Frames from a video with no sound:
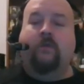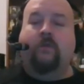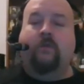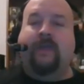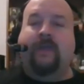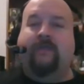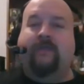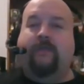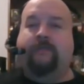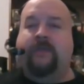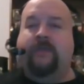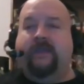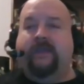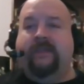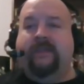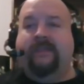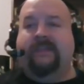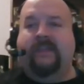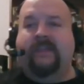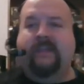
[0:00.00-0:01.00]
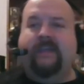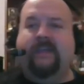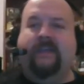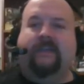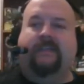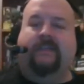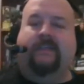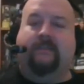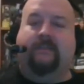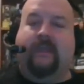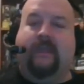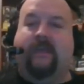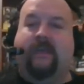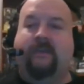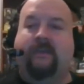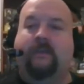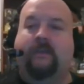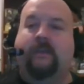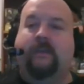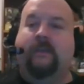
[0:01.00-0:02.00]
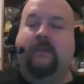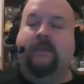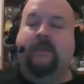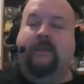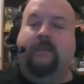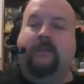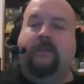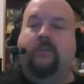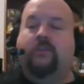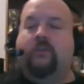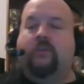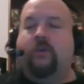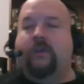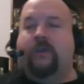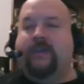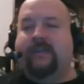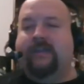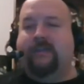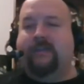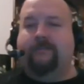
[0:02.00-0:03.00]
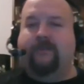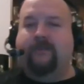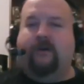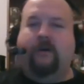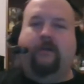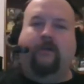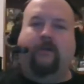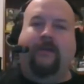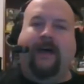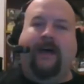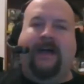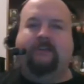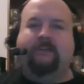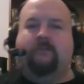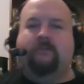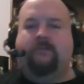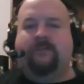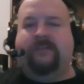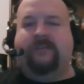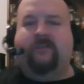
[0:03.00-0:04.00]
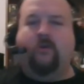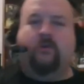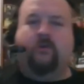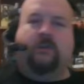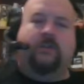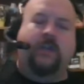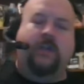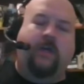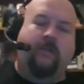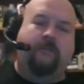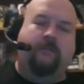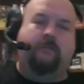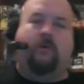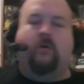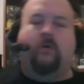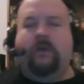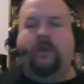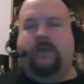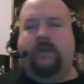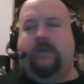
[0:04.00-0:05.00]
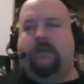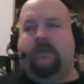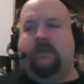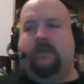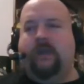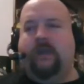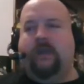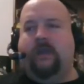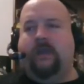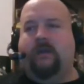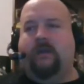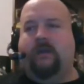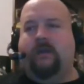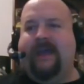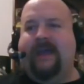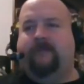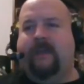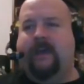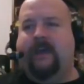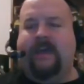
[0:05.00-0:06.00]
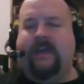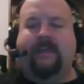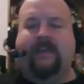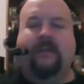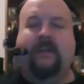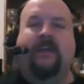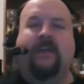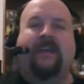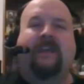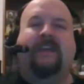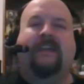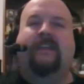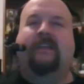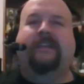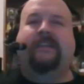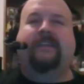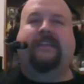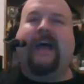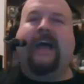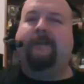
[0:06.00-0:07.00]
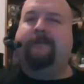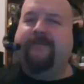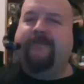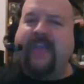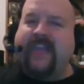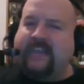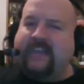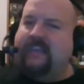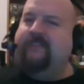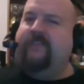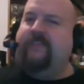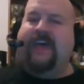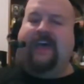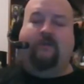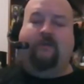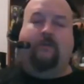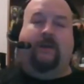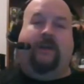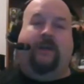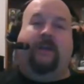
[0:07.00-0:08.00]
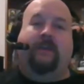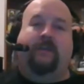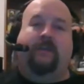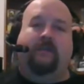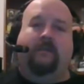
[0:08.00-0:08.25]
had the pick six, and then Detroit got the ball in the locker room and scored another point out of halftime. Stop thinking that way.